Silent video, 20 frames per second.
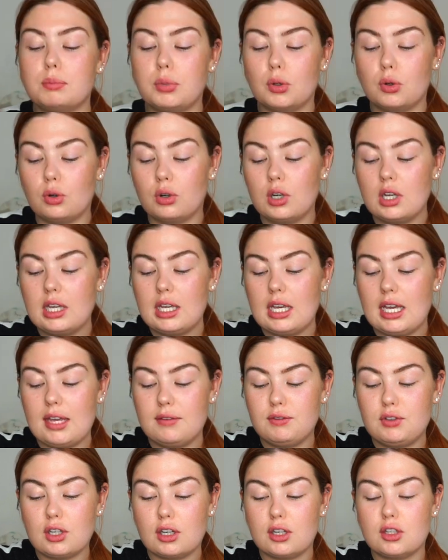But
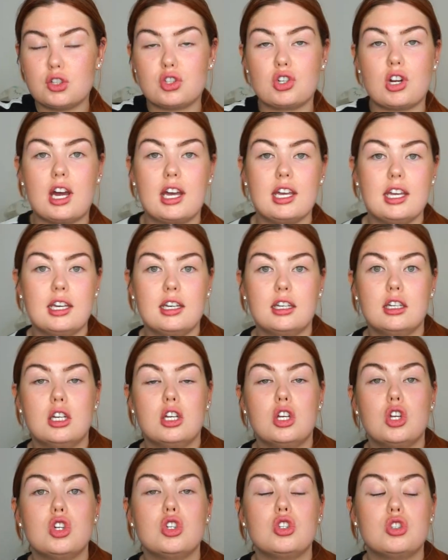if you can try it,
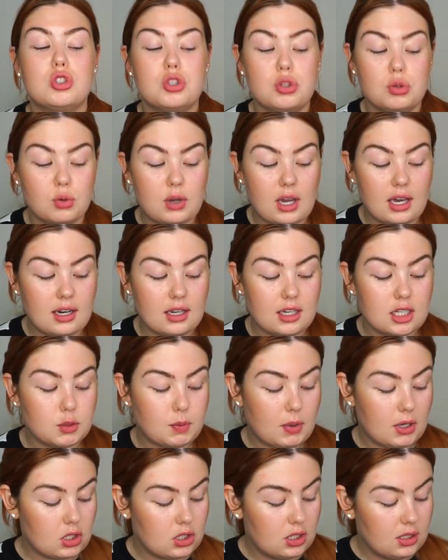do get it,
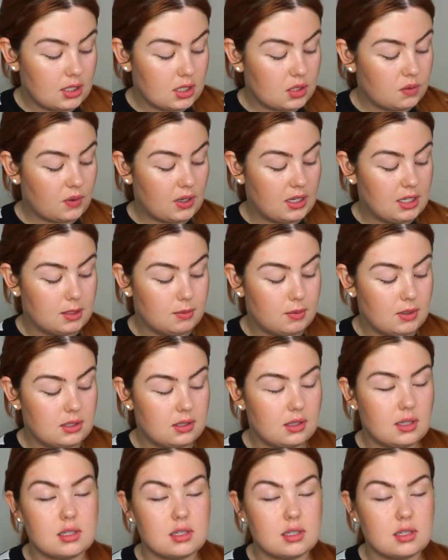especially this face mist.